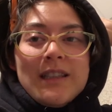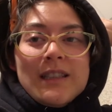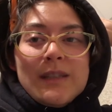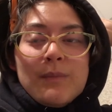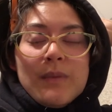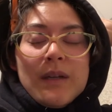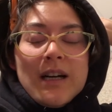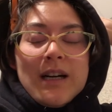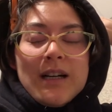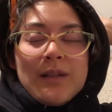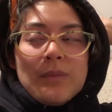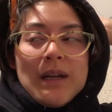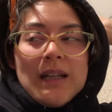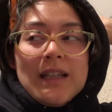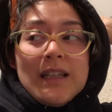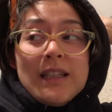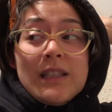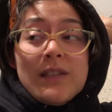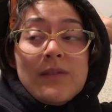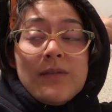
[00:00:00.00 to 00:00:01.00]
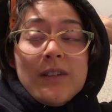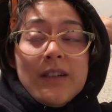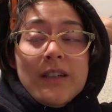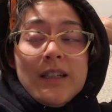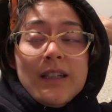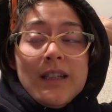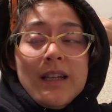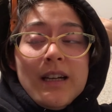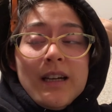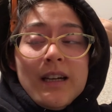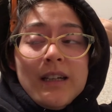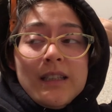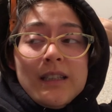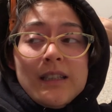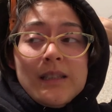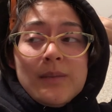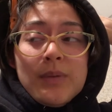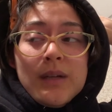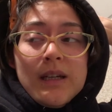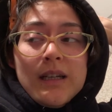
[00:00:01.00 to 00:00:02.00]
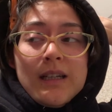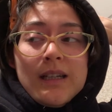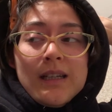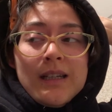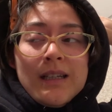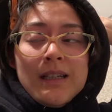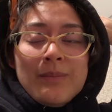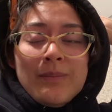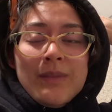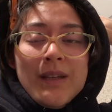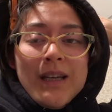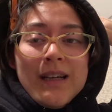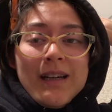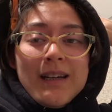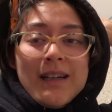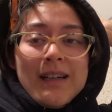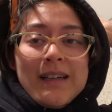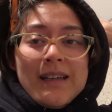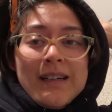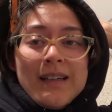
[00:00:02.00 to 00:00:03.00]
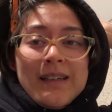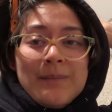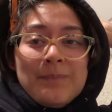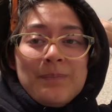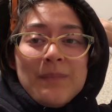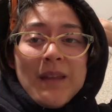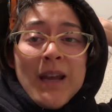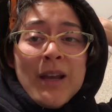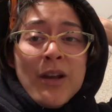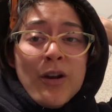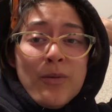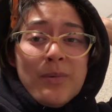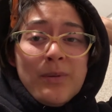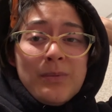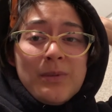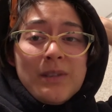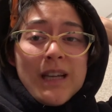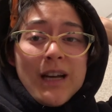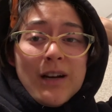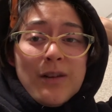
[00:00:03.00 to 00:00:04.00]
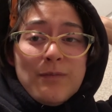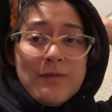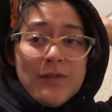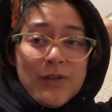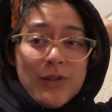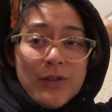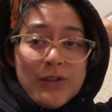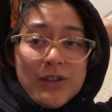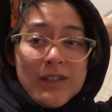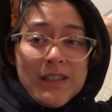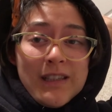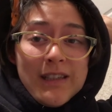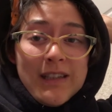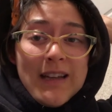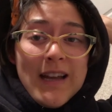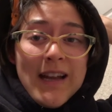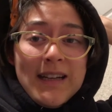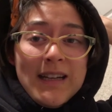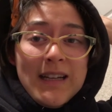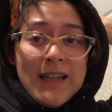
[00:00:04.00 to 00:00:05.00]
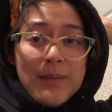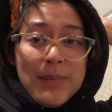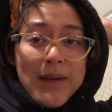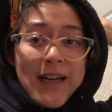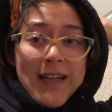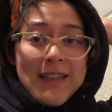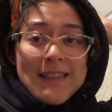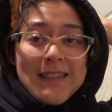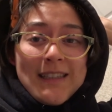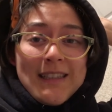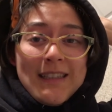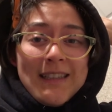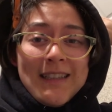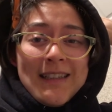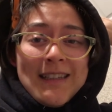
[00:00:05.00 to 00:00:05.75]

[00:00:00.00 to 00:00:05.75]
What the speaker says: It's been on my list for eons, but yeah, I hope it was helpful to any capacity.